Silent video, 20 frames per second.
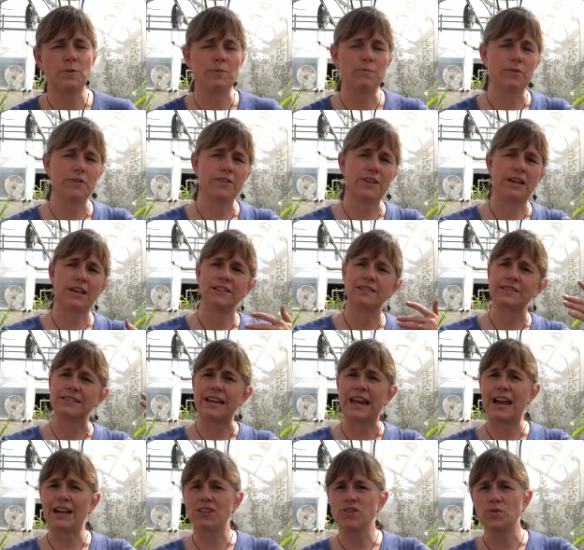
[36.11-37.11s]
People think it's
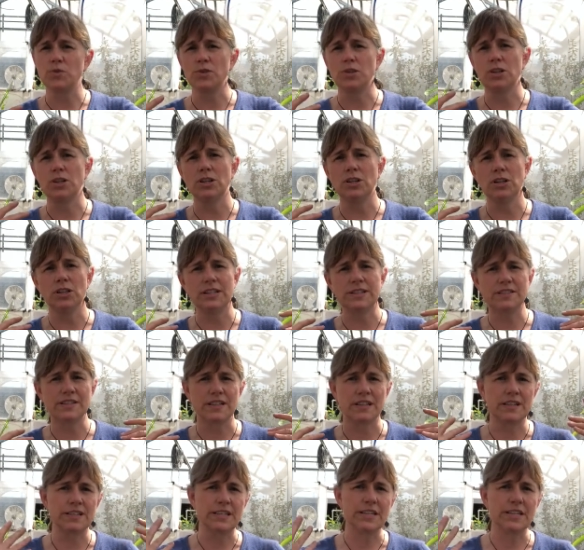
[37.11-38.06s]
natural, it's going to